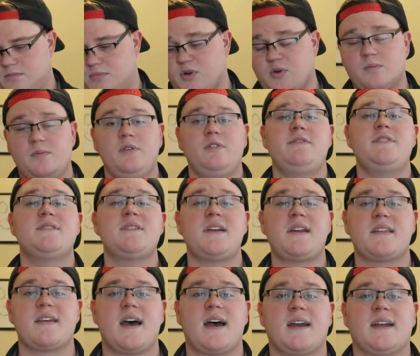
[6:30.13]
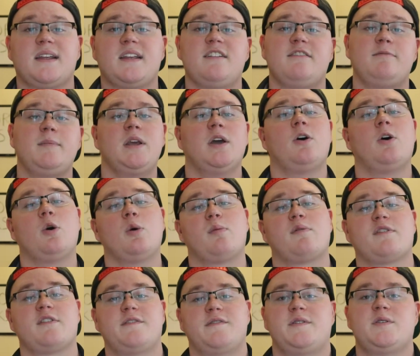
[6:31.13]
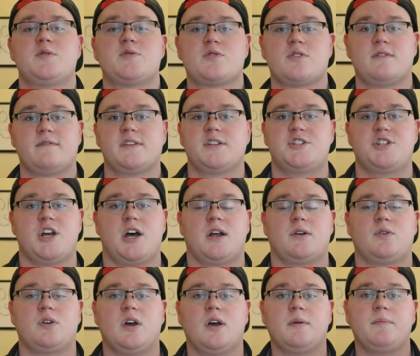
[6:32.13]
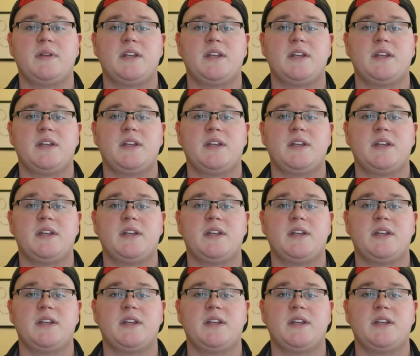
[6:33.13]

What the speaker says: But movies like that give me a hope for the future of the genre